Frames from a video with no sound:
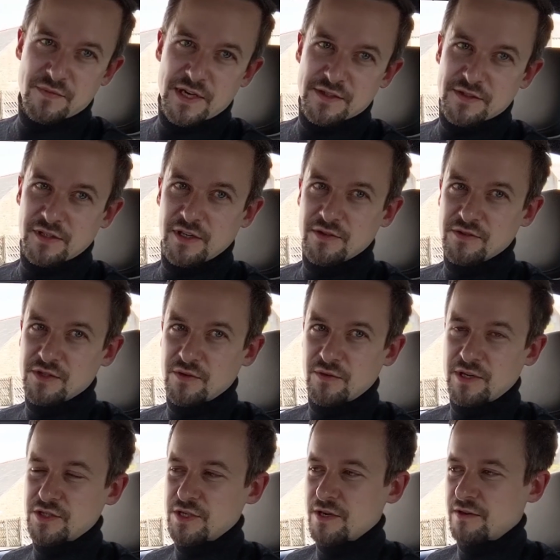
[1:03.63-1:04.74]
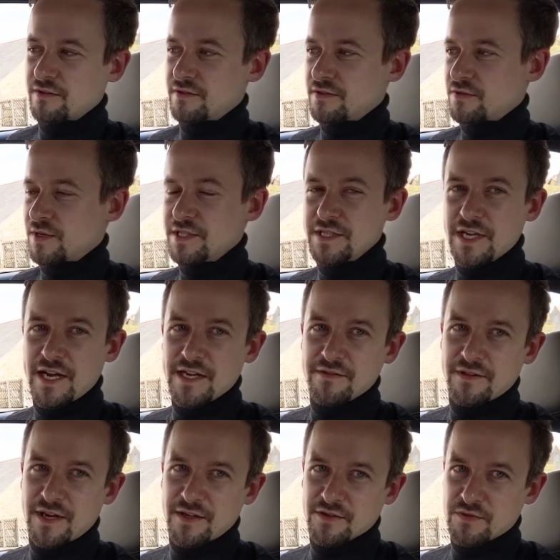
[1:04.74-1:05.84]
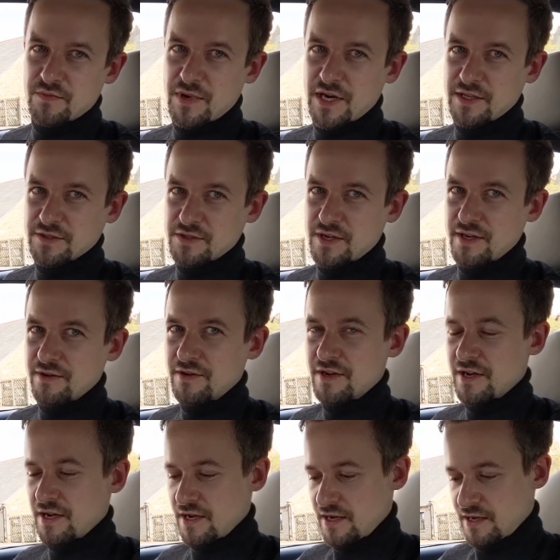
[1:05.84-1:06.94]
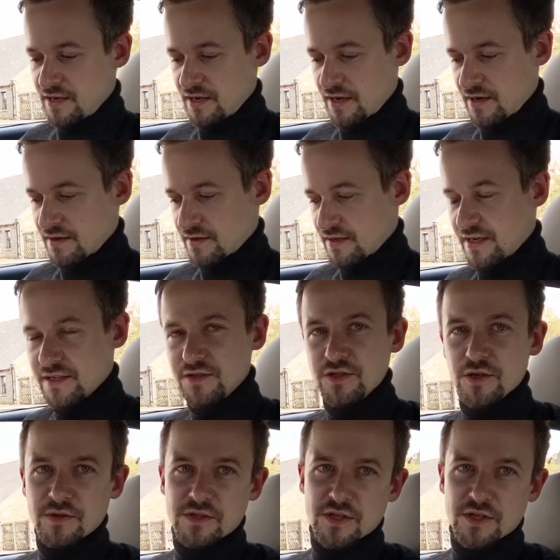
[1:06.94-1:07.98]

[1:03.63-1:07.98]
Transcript: miles ago, so we're actually on 28,000 miles now, and it's due a